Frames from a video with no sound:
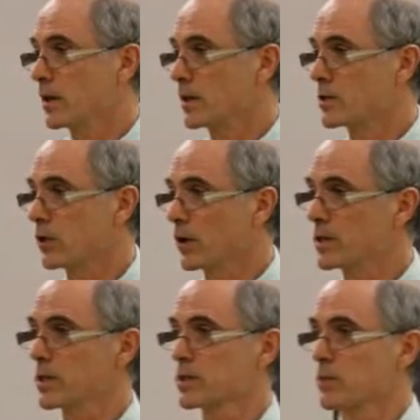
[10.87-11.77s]
So it's
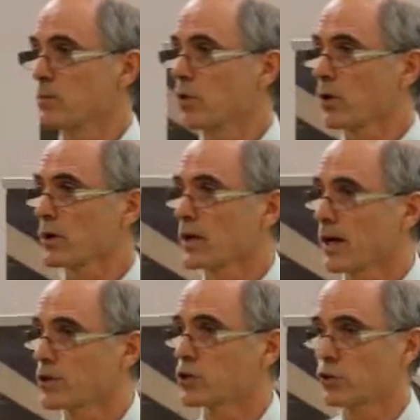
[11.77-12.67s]
just a more
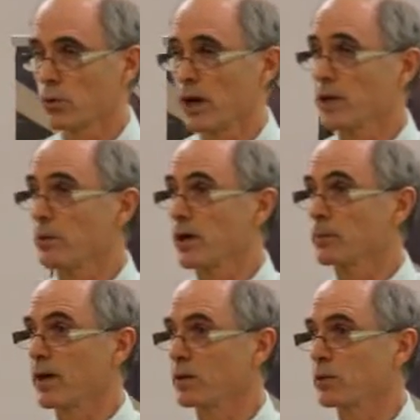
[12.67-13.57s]
natural way to
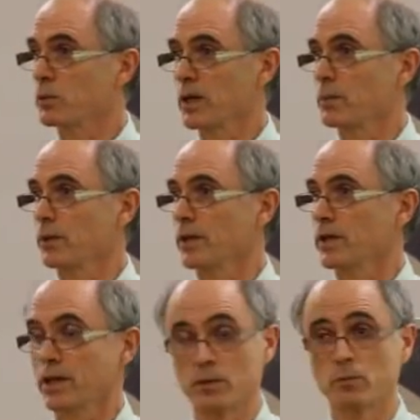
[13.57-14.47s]
bring that to people that
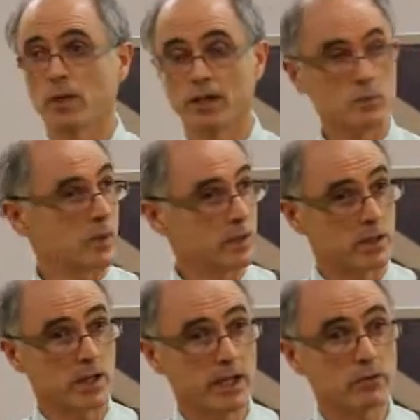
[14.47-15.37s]
has been
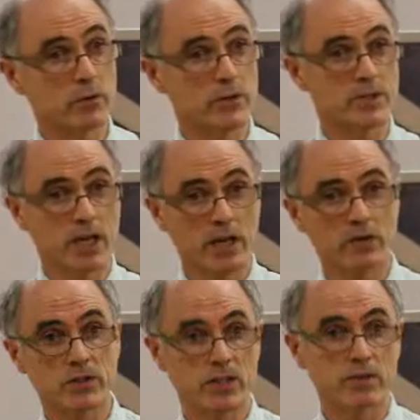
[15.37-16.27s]
delightful,
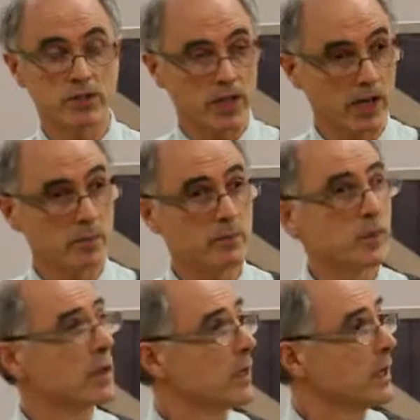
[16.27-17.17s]
saves time,
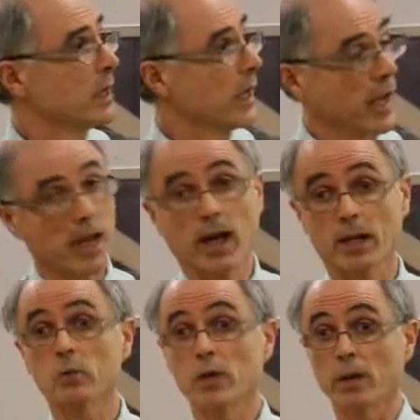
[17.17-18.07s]

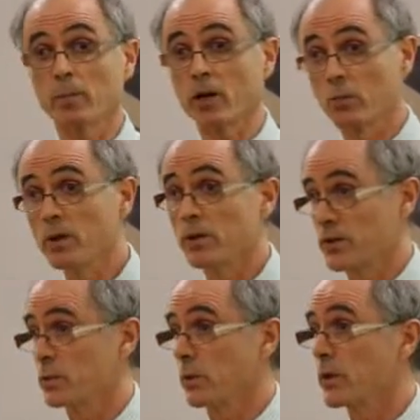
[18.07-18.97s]
and we get better meals
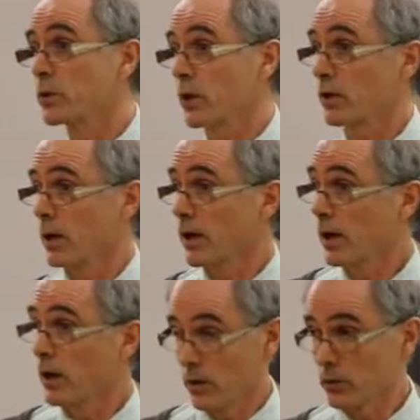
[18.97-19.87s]
than when we cook
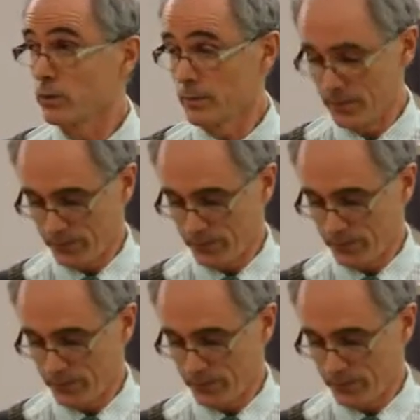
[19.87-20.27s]
on our own.